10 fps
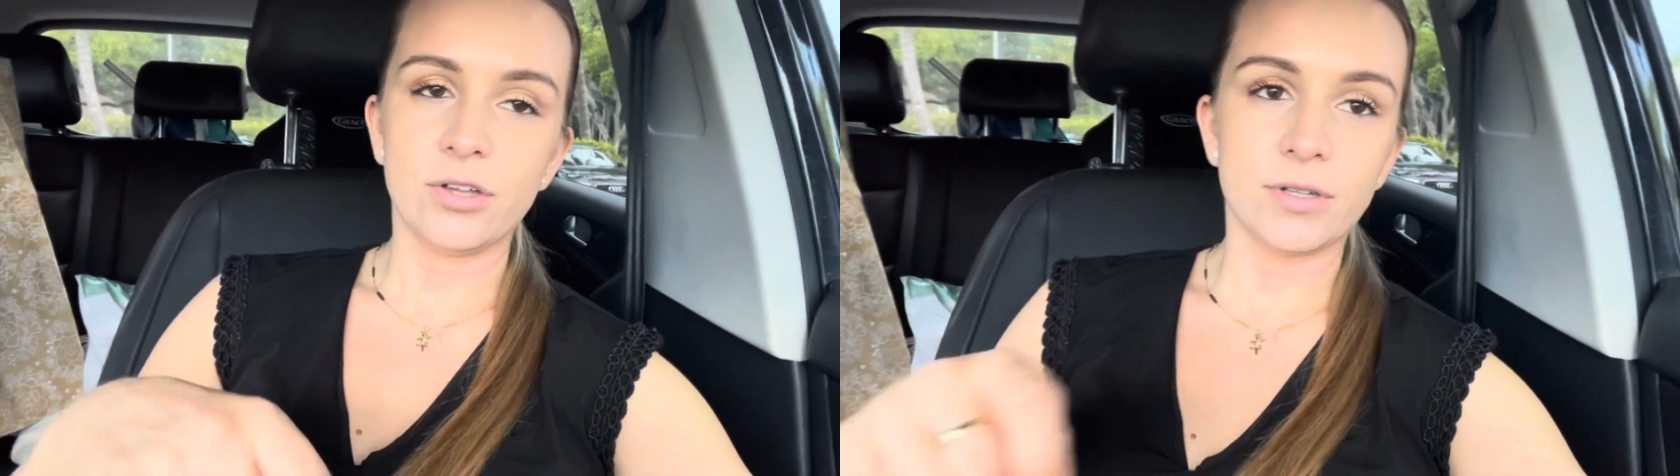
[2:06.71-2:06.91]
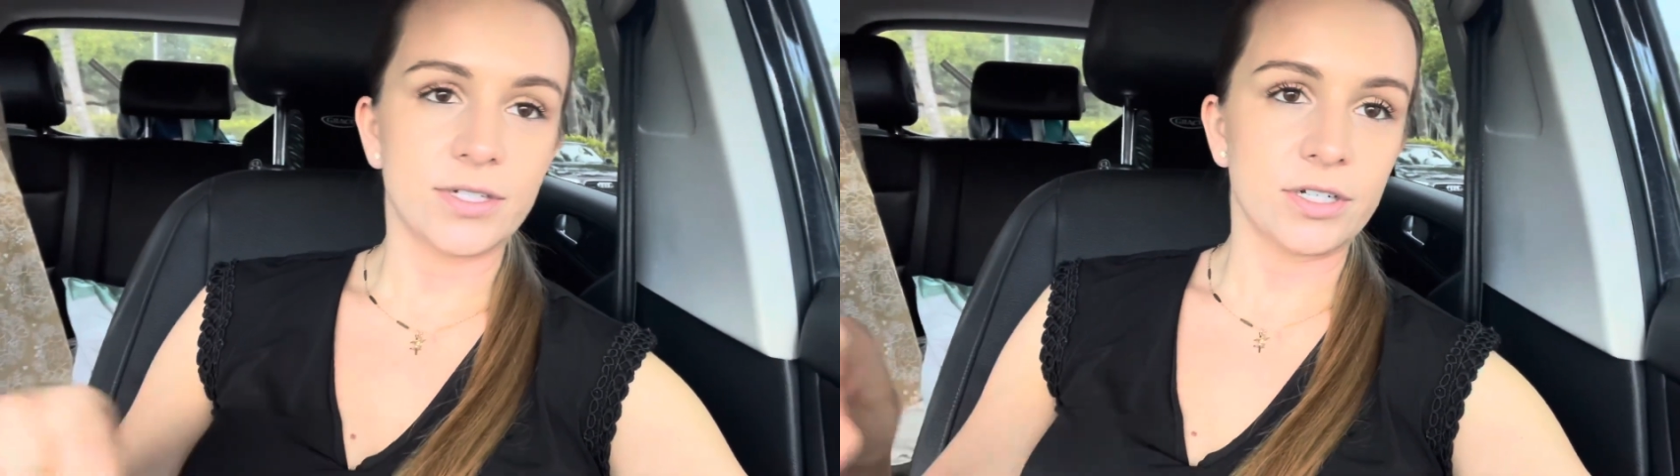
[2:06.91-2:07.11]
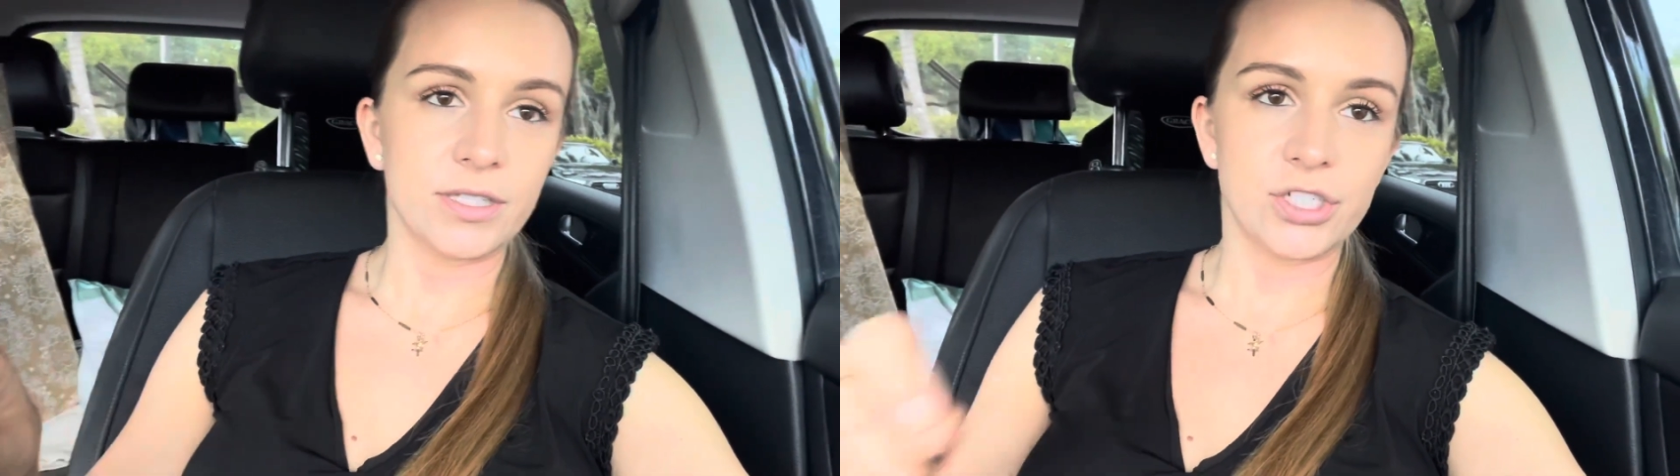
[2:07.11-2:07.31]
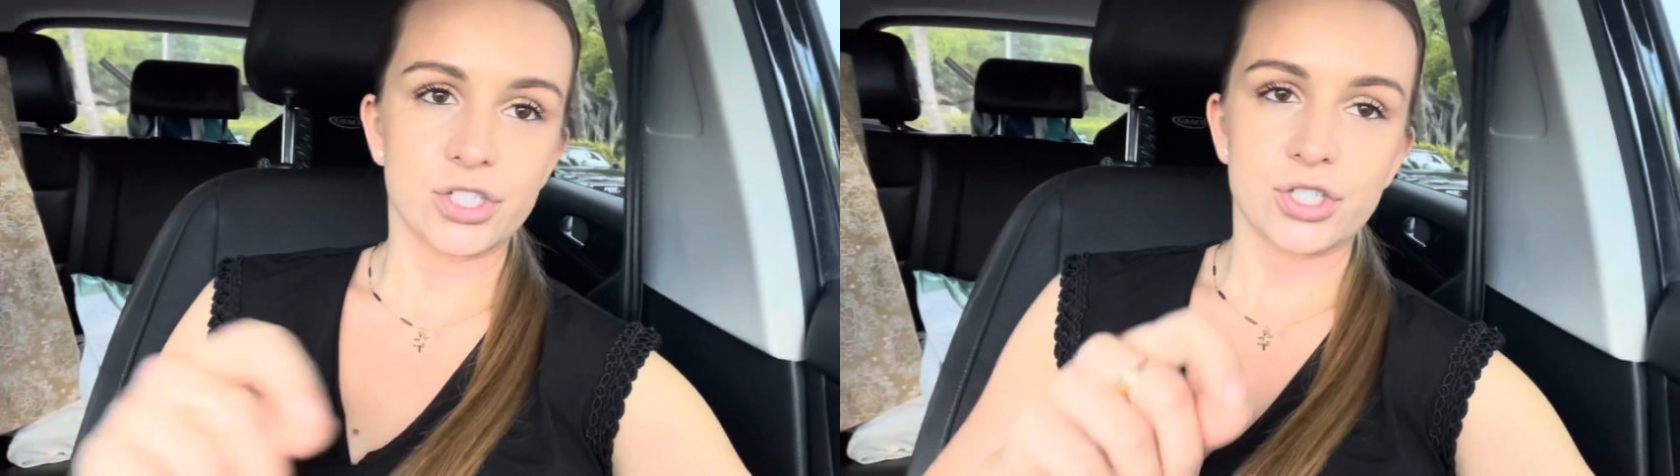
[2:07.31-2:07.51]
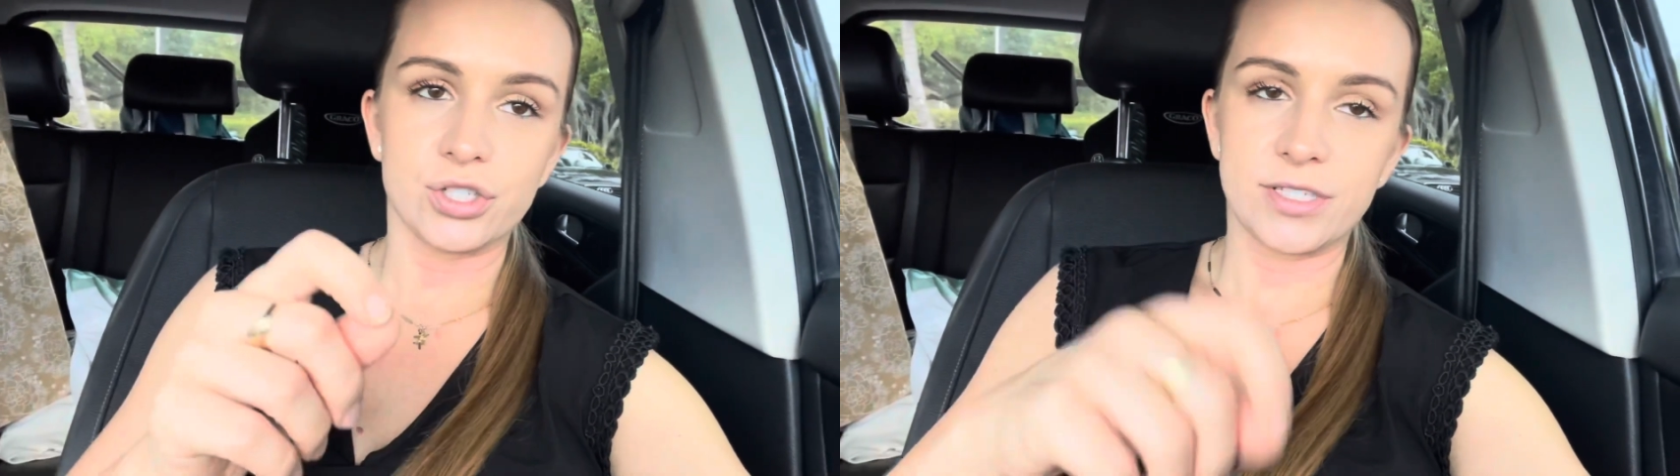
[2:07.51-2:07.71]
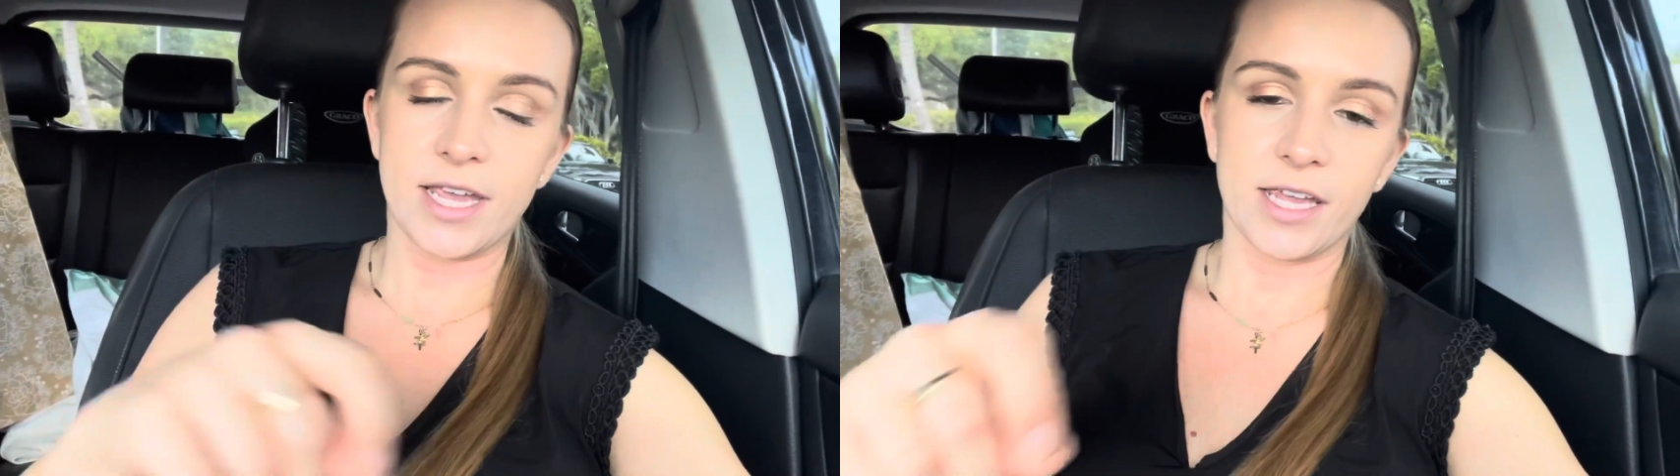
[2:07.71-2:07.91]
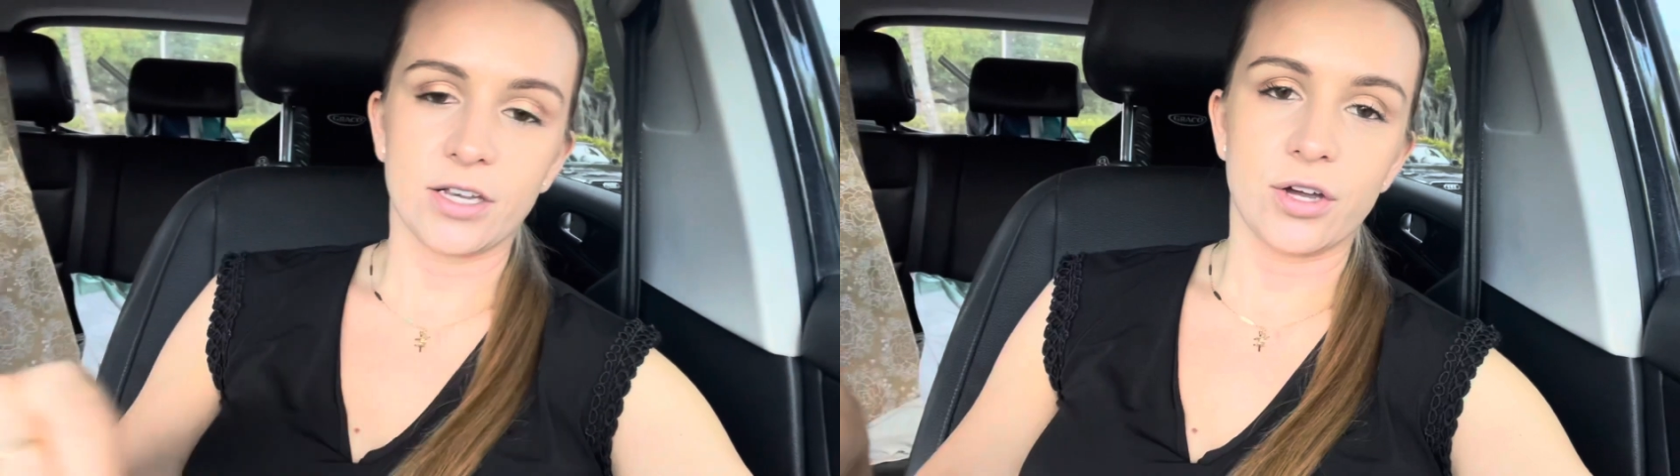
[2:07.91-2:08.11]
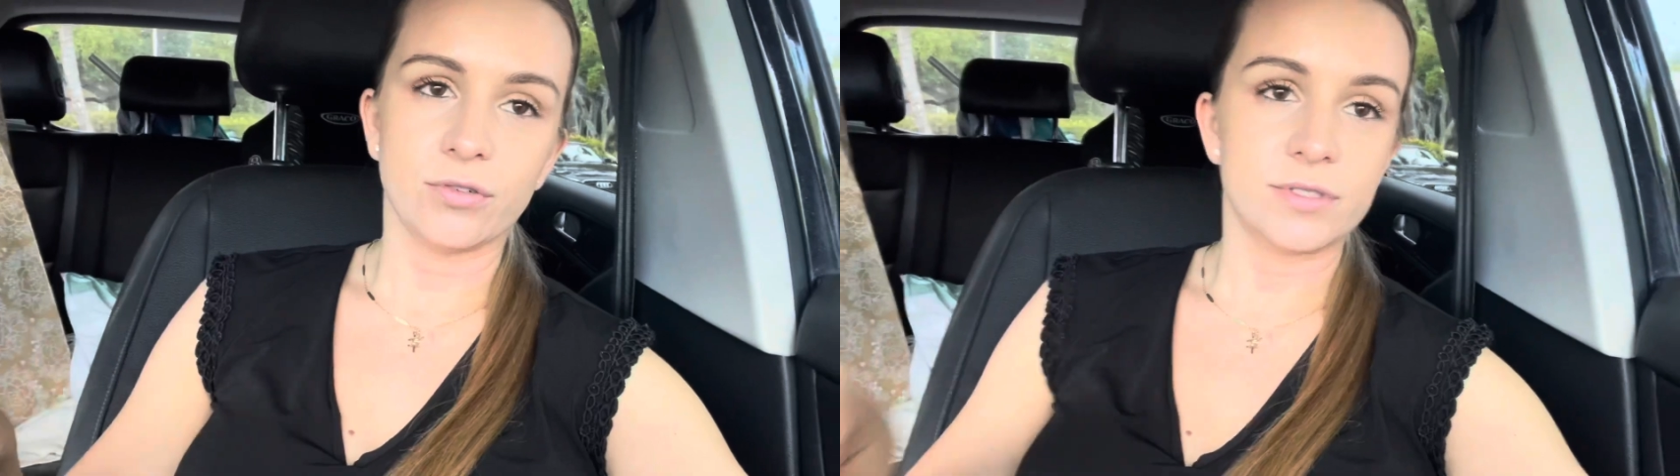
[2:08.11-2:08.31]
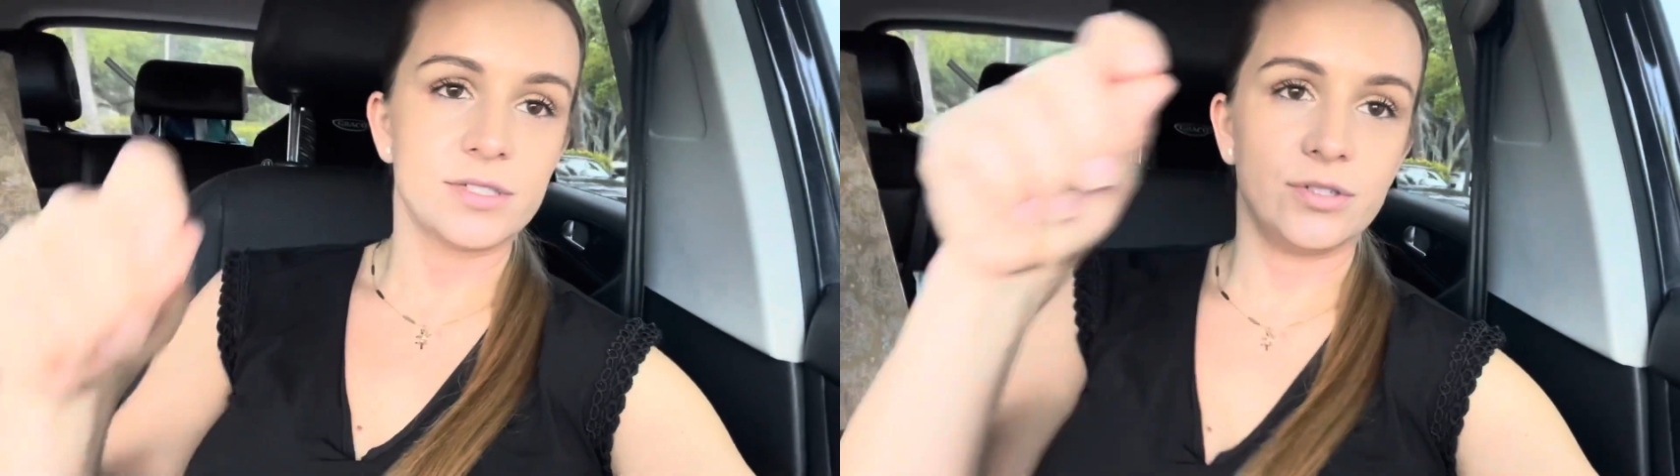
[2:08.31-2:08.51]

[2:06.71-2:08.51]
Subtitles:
you literally just take notes.